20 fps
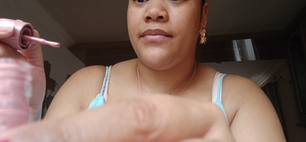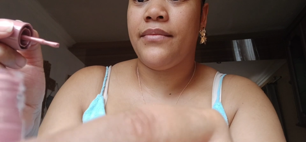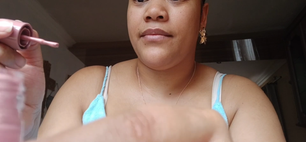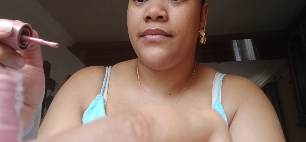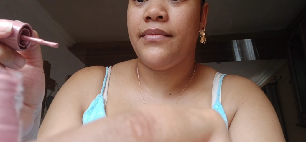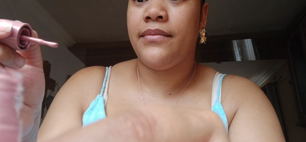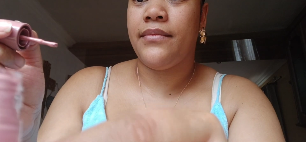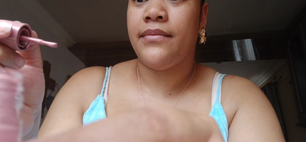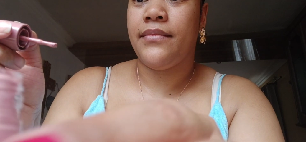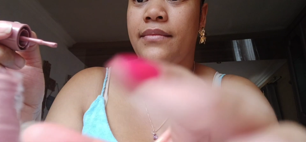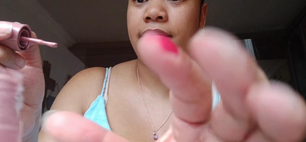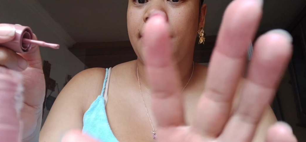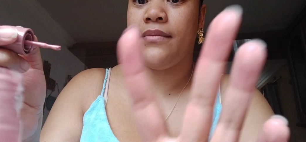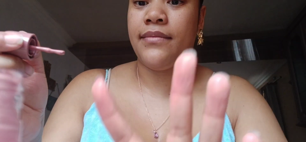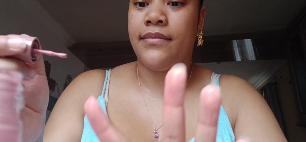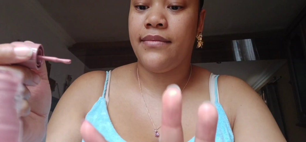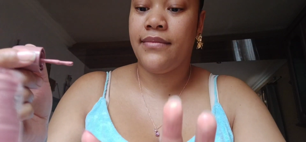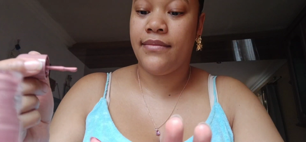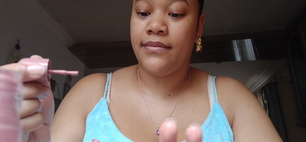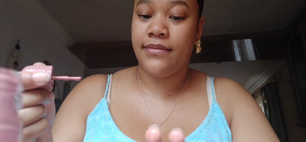
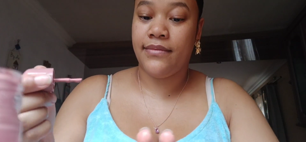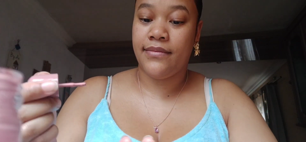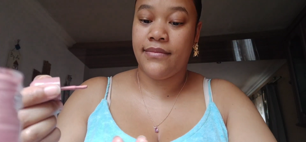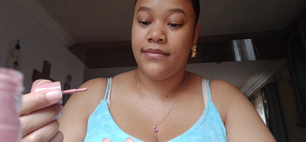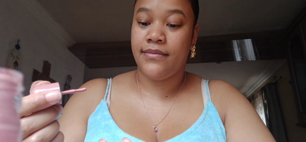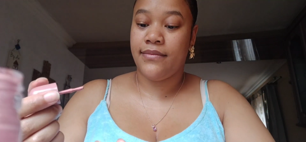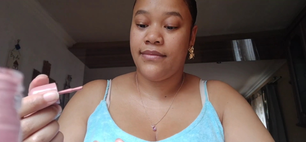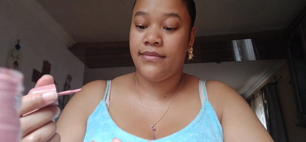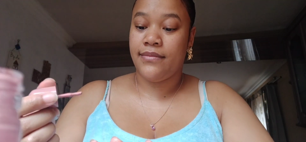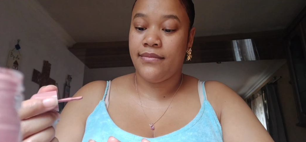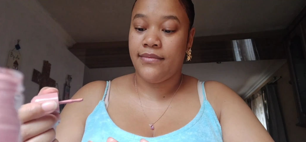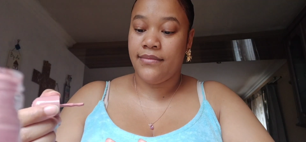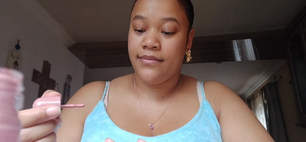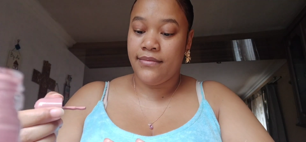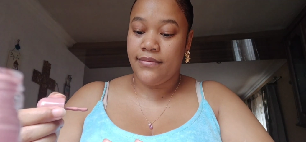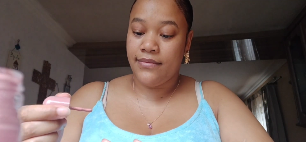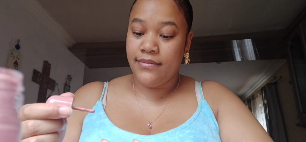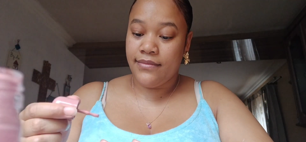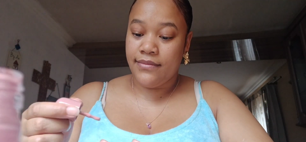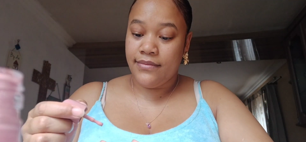
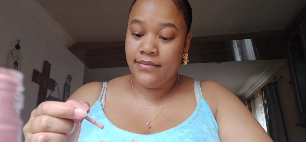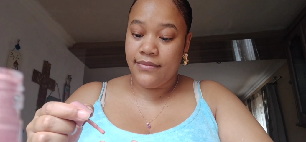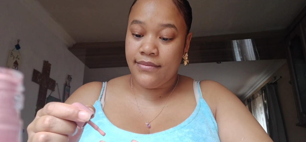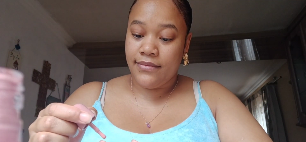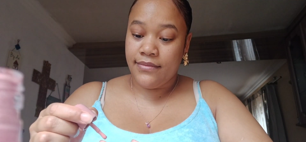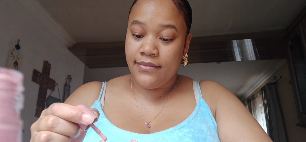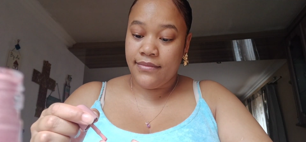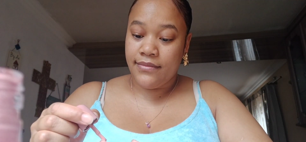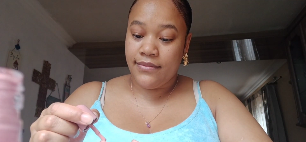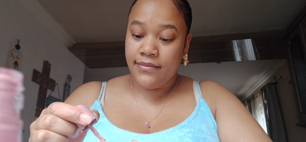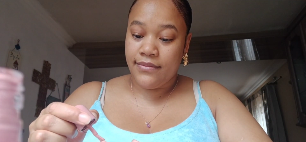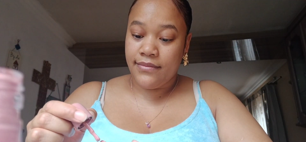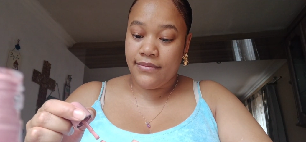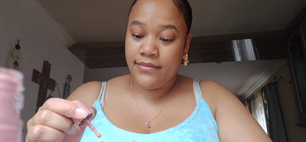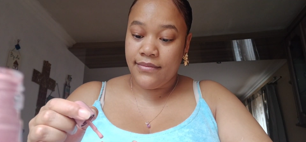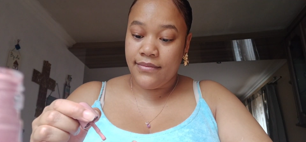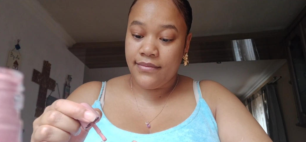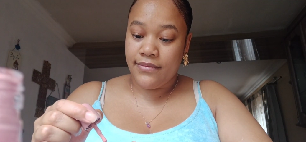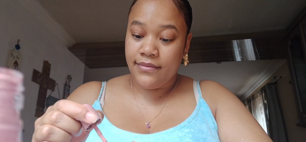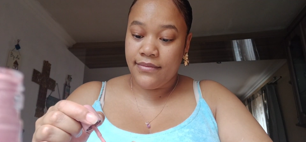
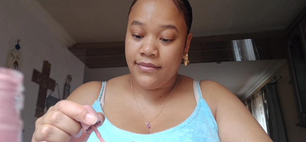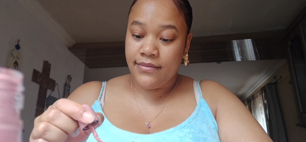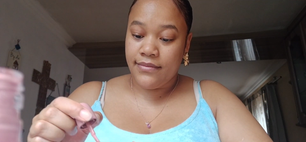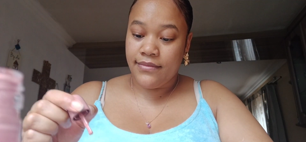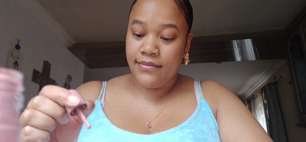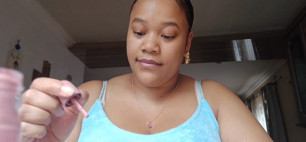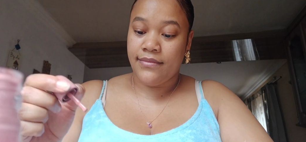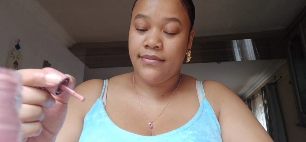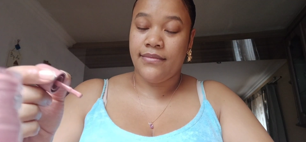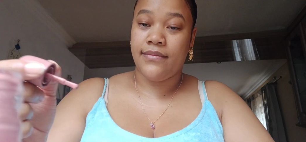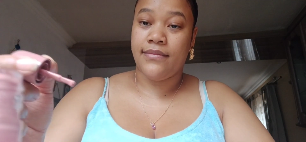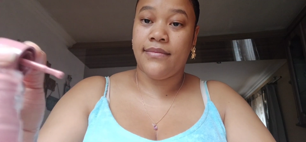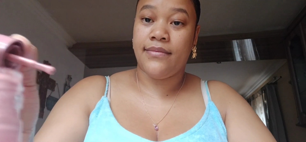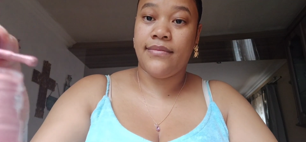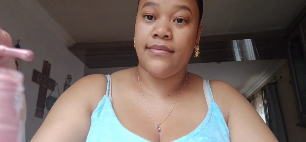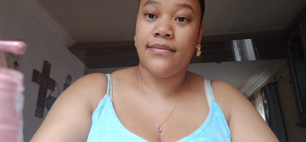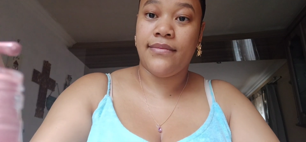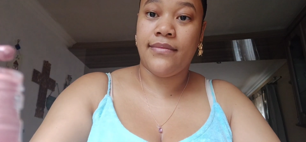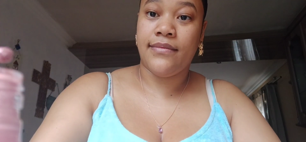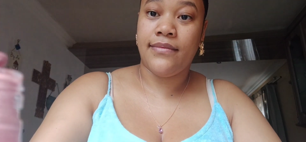
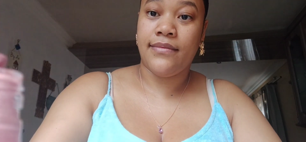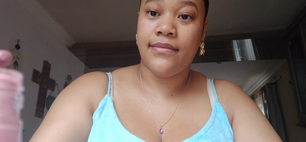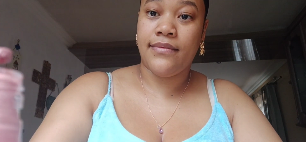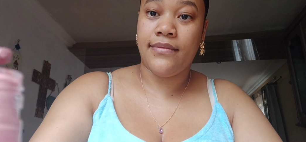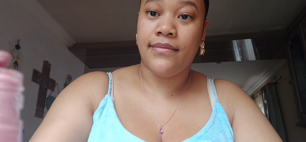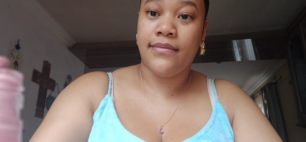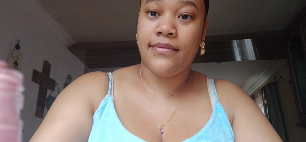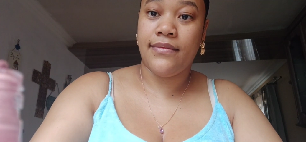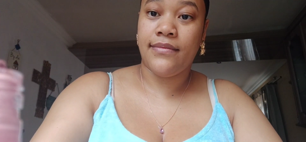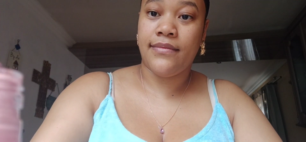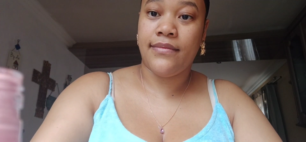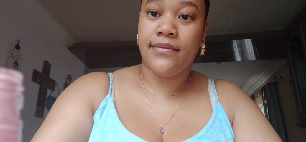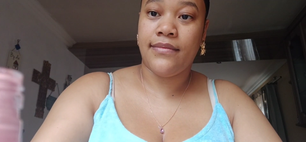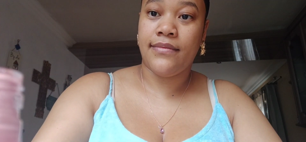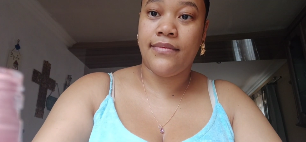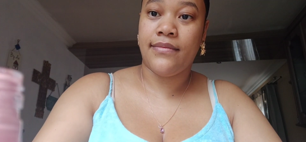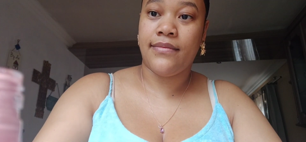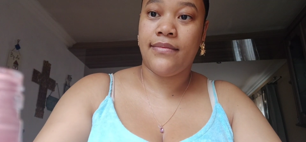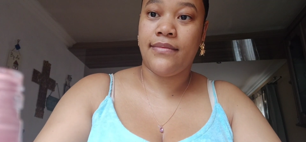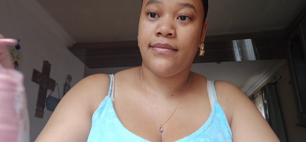
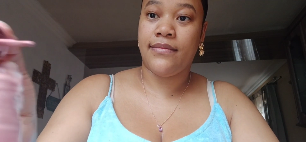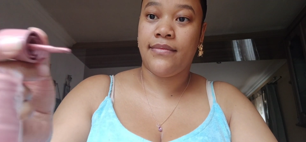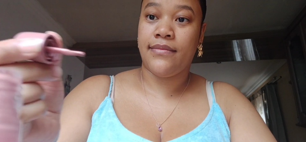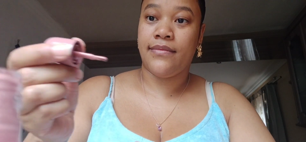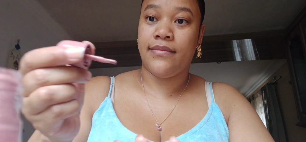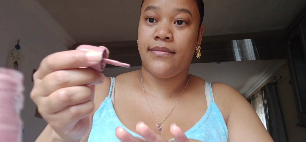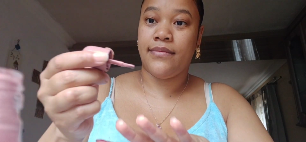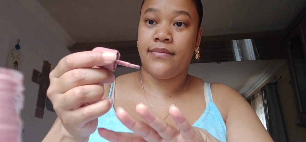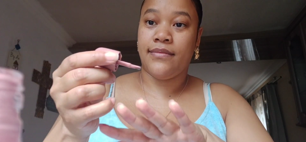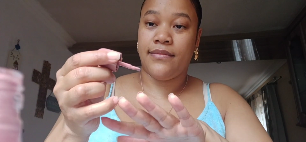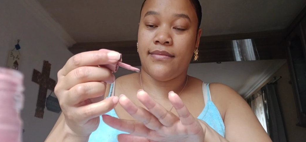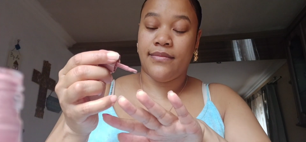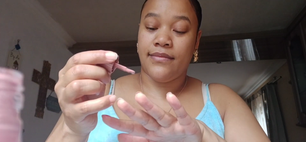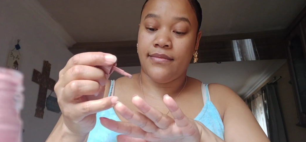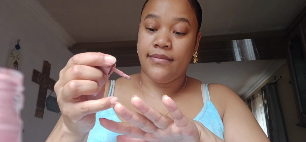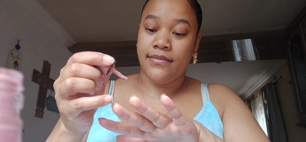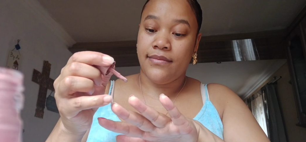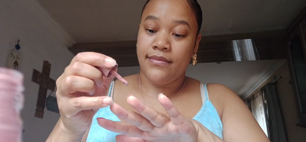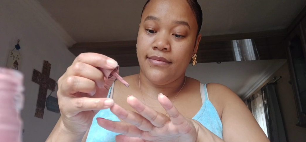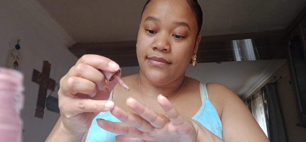
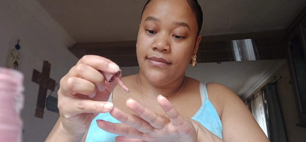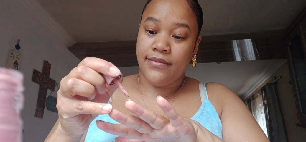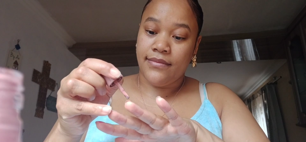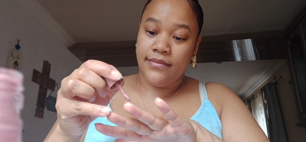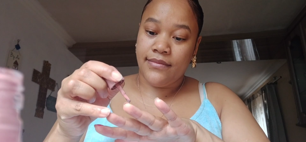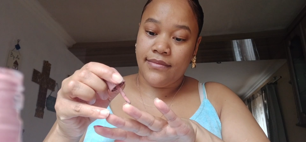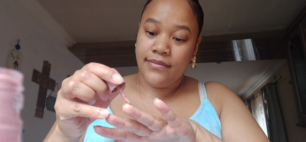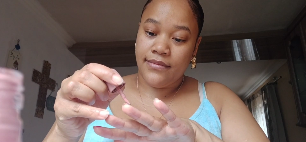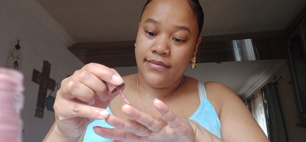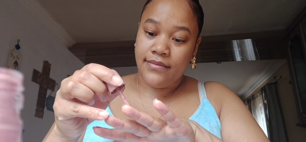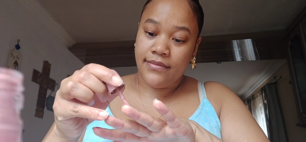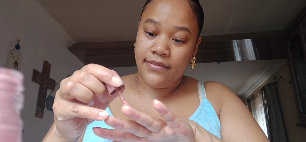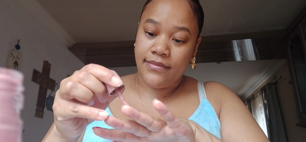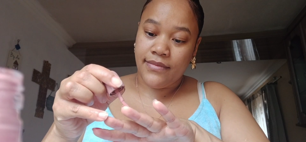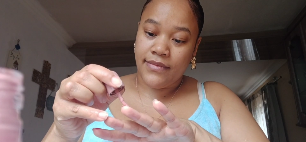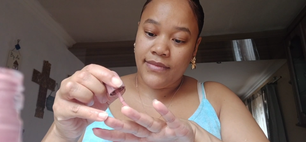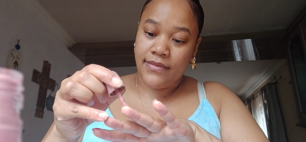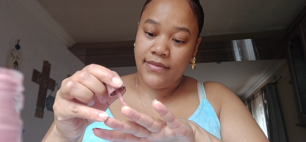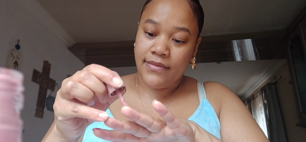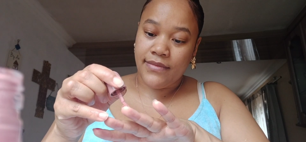
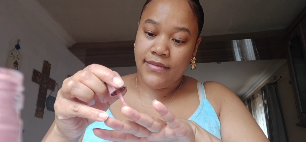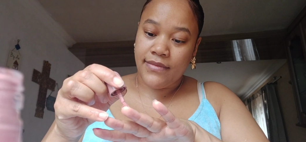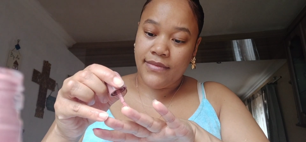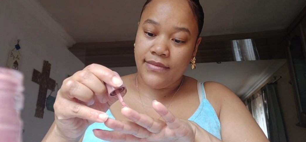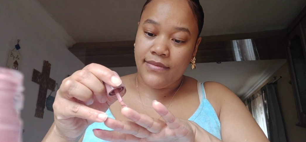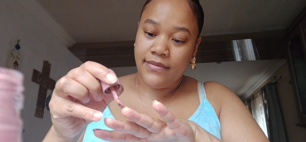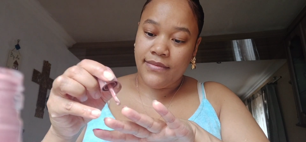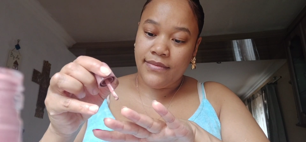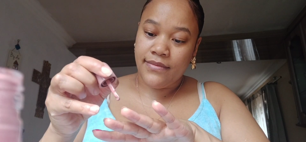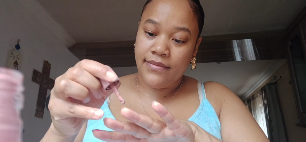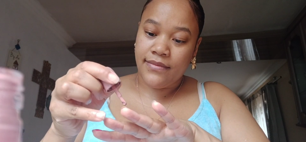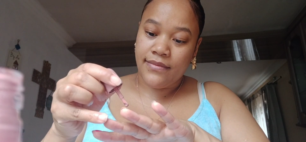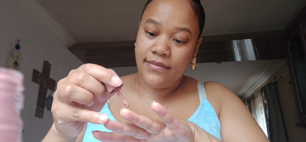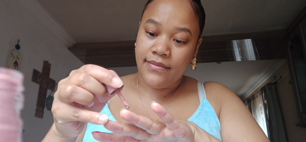No one is speaking in this clip.